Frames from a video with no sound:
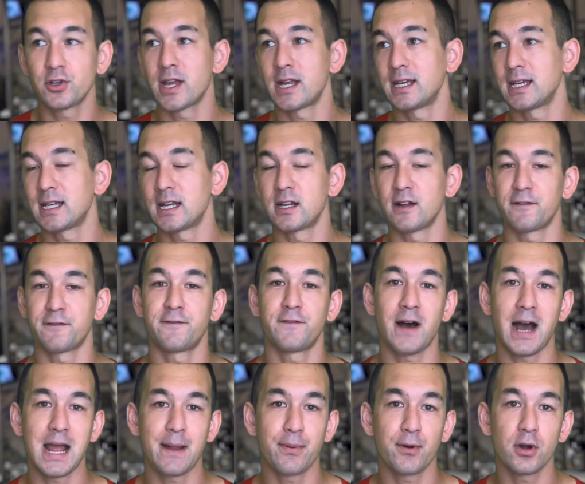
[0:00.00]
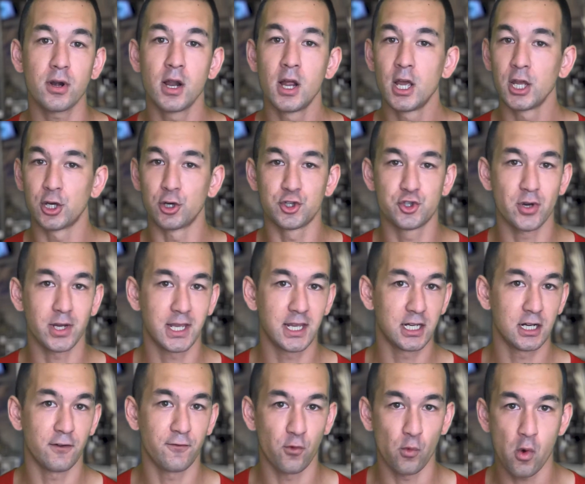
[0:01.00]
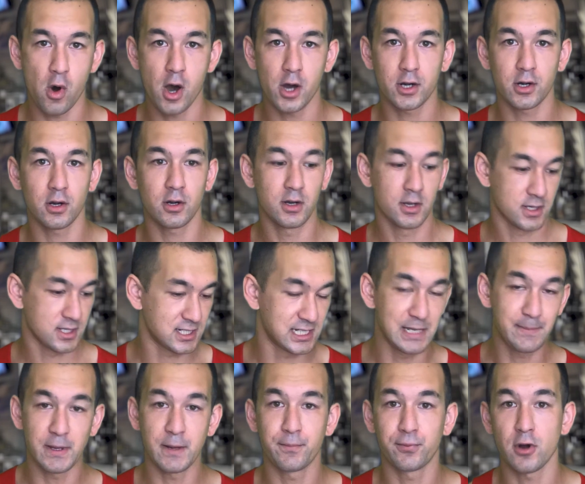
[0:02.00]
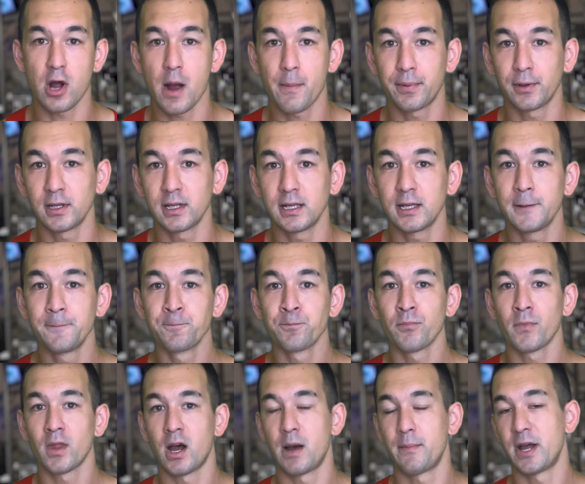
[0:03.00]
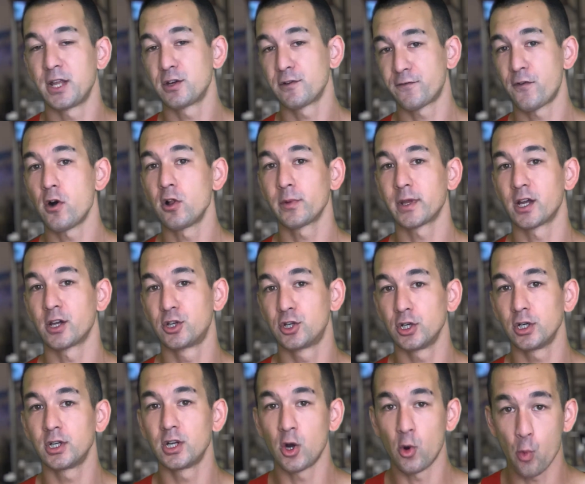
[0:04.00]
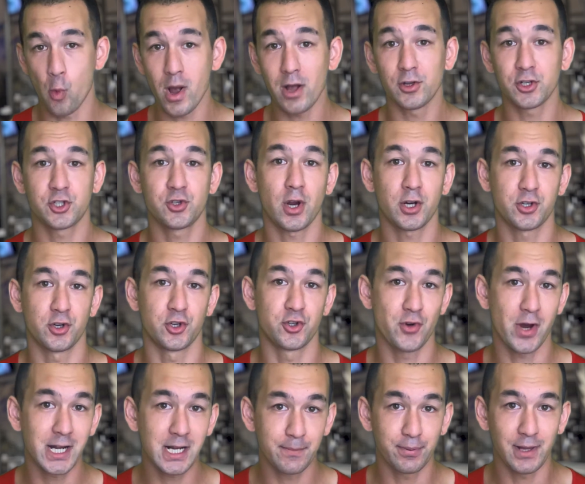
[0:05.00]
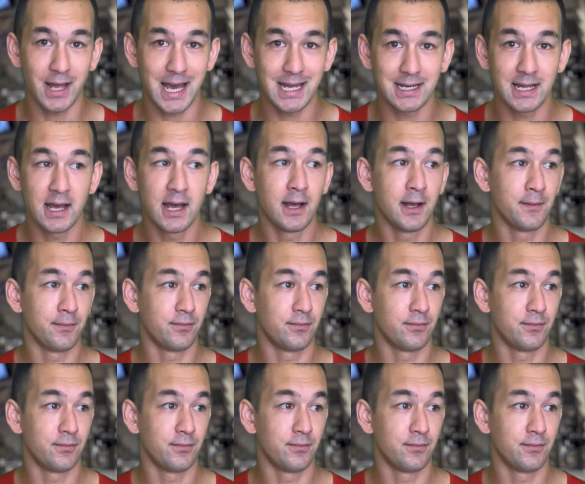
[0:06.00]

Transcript: You're getting in enough fiber, you're drinking enough water, sleeping properly, and you're following a good, well-structured training plan.